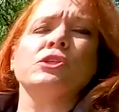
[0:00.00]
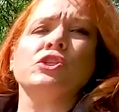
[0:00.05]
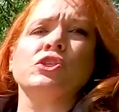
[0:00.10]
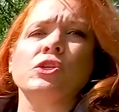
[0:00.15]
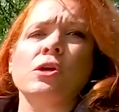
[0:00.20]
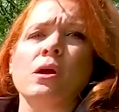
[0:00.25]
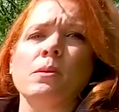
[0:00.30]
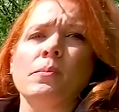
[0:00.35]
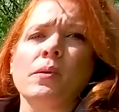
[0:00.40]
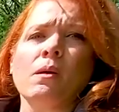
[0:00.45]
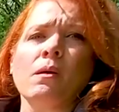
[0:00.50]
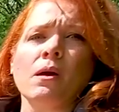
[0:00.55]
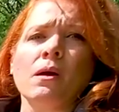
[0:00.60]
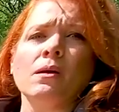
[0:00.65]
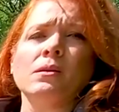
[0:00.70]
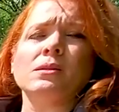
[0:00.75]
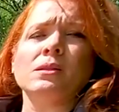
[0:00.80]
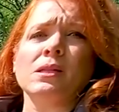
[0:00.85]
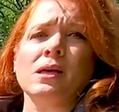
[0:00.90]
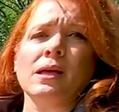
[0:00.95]
sharp,
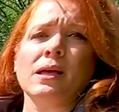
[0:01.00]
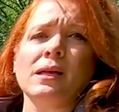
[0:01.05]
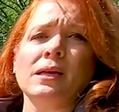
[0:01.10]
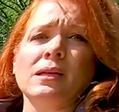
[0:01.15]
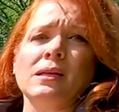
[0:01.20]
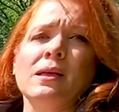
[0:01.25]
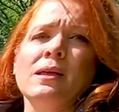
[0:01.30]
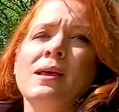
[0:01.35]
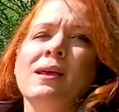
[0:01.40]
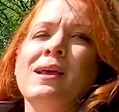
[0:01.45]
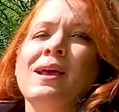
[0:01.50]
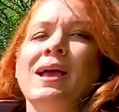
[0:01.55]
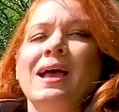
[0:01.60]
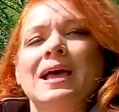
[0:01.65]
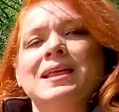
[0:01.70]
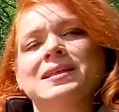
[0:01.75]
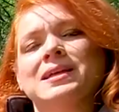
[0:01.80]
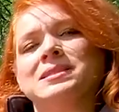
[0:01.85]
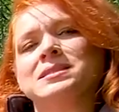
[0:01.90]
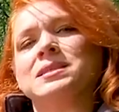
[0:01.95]
hard line
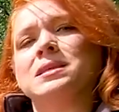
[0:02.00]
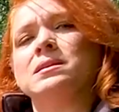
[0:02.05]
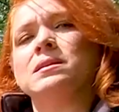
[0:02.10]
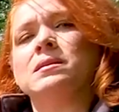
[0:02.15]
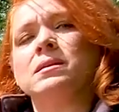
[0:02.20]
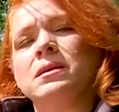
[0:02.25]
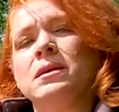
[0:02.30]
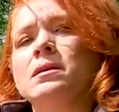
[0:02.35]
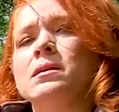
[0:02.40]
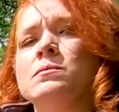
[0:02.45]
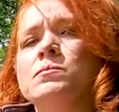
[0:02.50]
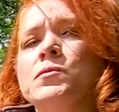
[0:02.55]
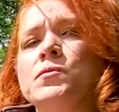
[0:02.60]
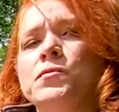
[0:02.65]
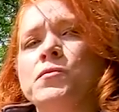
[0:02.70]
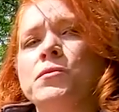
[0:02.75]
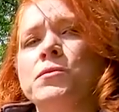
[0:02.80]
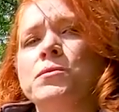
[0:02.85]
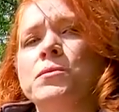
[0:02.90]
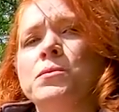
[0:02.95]
and that's going to come
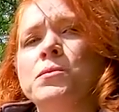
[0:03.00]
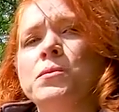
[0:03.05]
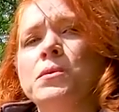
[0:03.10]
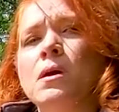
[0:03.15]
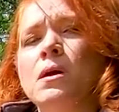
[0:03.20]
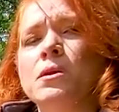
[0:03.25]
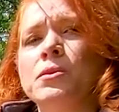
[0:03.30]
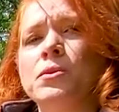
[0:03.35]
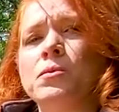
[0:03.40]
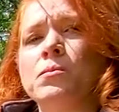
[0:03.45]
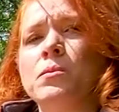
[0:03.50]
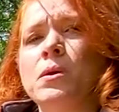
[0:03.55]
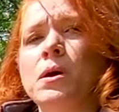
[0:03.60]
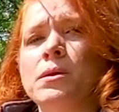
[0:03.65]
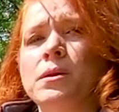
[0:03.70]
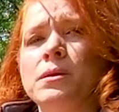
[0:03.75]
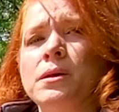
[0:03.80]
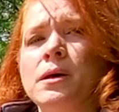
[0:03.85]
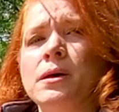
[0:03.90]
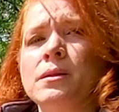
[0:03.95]
through on your
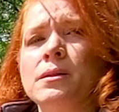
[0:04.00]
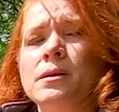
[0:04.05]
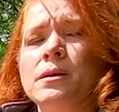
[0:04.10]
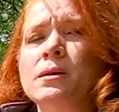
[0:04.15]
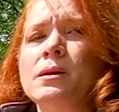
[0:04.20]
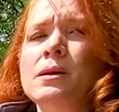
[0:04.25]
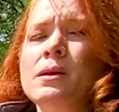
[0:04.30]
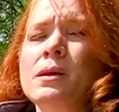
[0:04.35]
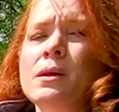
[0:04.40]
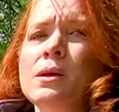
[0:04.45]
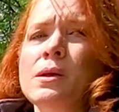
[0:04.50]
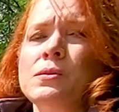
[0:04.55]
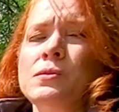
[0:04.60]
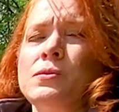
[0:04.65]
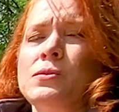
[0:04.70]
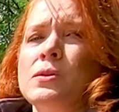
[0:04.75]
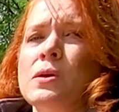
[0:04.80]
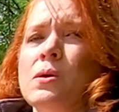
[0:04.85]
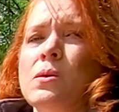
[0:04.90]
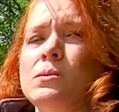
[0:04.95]
watercolor.
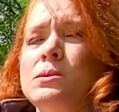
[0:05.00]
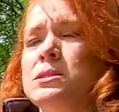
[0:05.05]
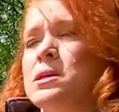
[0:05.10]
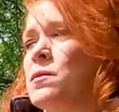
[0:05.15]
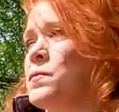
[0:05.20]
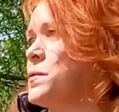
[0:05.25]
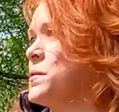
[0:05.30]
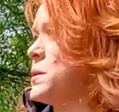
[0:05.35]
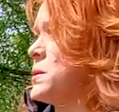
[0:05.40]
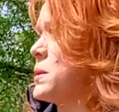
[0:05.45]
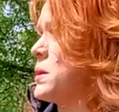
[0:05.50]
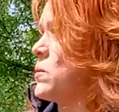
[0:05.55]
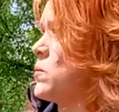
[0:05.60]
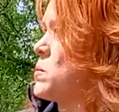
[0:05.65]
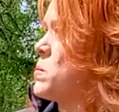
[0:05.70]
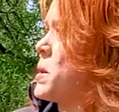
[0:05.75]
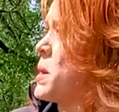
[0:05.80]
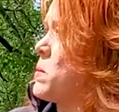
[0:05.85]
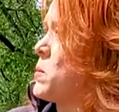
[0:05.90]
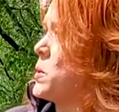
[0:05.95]
So definitely
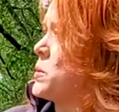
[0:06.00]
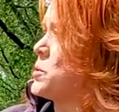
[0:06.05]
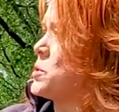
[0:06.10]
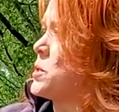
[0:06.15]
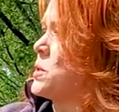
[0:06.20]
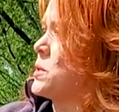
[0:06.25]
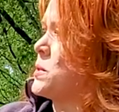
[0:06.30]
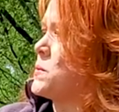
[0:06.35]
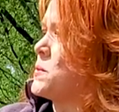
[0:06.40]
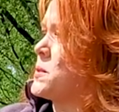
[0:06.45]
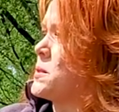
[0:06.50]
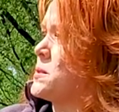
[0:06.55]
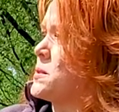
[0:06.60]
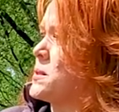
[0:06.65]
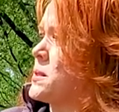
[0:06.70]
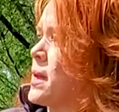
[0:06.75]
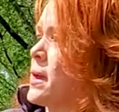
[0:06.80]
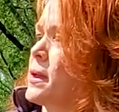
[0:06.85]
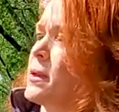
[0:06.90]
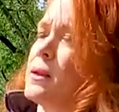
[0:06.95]
remember to use the
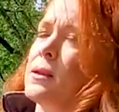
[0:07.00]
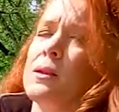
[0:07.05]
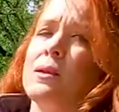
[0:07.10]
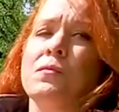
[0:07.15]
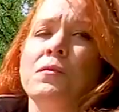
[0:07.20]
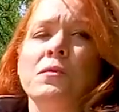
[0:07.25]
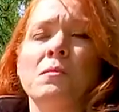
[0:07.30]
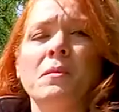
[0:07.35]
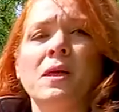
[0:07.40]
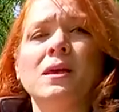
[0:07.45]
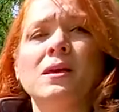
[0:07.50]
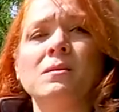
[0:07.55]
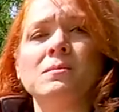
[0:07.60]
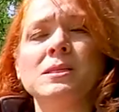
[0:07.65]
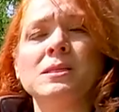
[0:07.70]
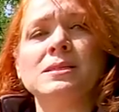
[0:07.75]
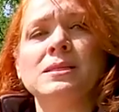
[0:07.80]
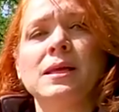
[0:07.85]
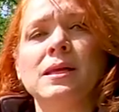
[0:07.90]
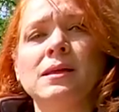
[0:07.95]
side. And if you make a
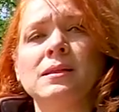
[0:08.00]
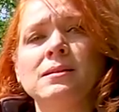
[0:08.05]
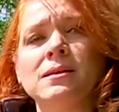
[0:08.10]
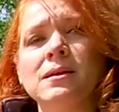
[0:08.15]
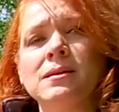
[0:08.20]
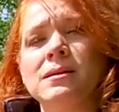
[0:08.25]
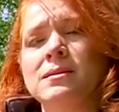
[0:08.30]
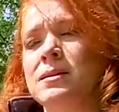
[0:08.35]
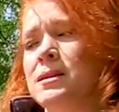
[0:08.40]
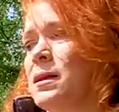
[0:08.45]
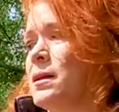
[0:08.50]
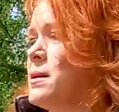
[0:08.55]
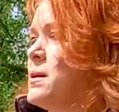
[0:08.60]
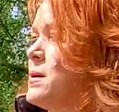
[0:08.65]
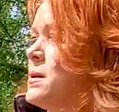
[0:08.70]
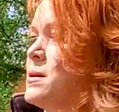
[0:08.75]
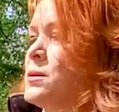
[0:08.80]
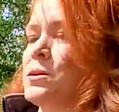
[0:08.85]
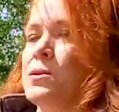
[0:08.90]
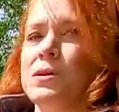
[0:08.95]
mistake, luckily,
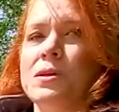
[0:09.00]
you